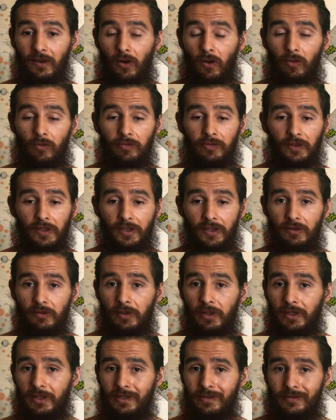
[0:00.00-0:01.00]
Hopefully you
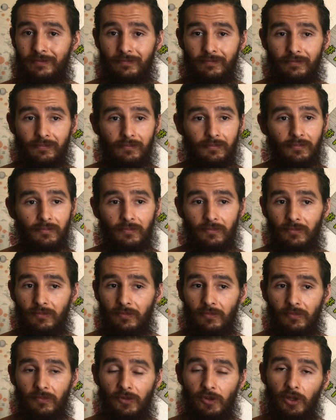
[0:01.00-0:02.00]
can
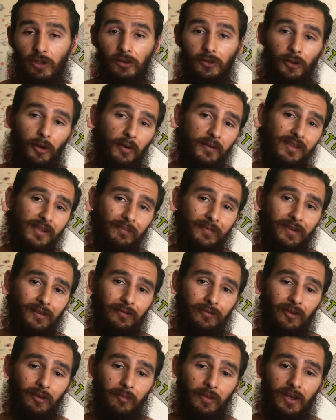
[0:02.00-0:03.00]
learn something
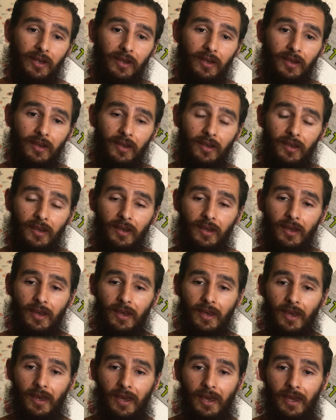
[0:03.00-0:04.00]
from it
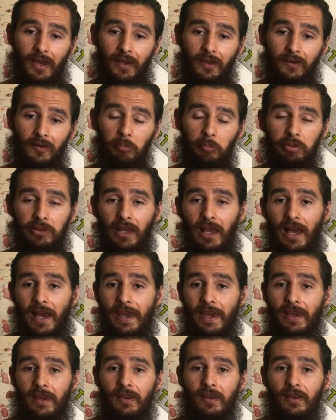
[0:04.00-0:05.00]
and apply
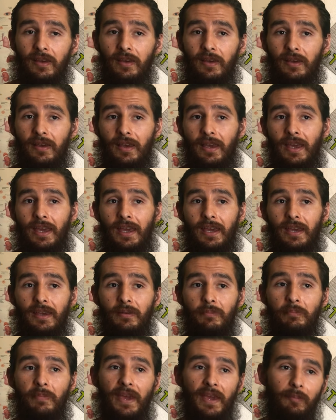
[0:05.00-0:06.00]
it,
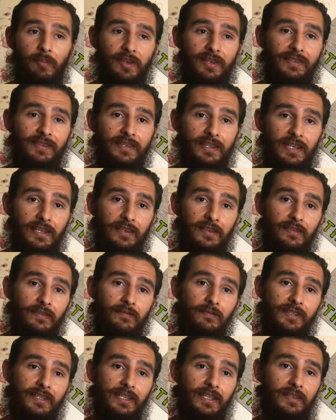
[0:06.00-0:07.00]
and maybe see
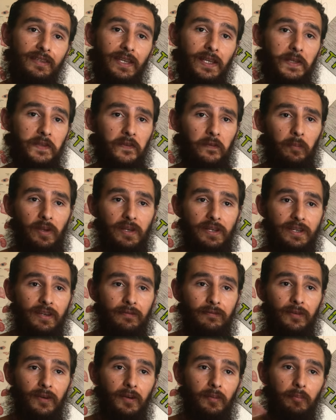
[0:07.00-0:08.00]
things from a
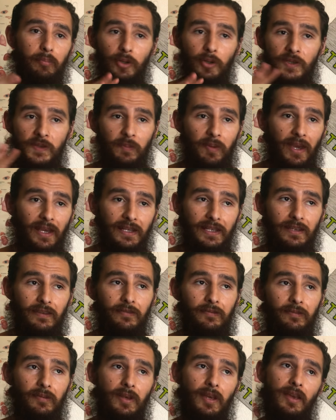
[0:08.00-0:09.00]
different
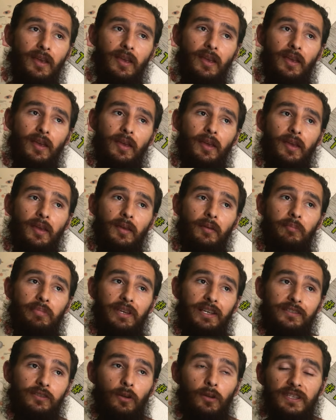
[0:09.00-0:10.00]
perspective,
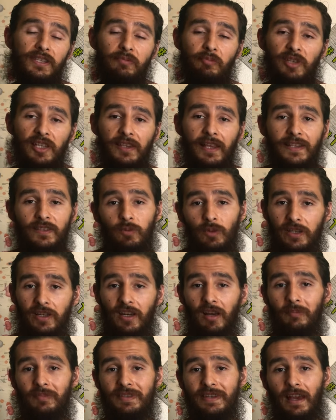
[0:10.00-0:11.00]
because ultimately that's what it
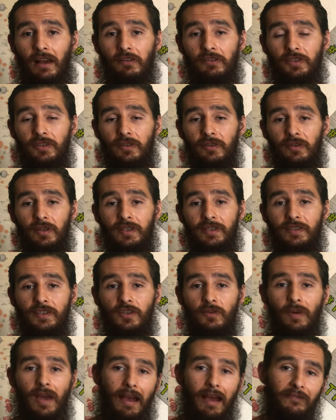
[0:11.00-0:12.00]
comes down to, is
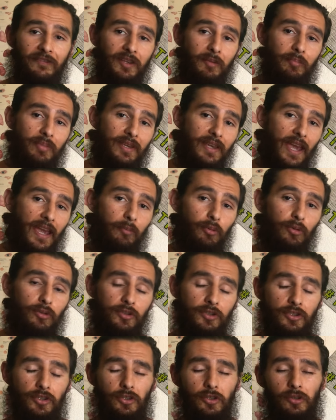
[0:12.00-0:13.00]
you have to be able
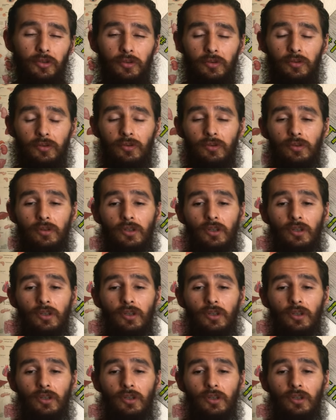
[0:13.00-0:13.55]
to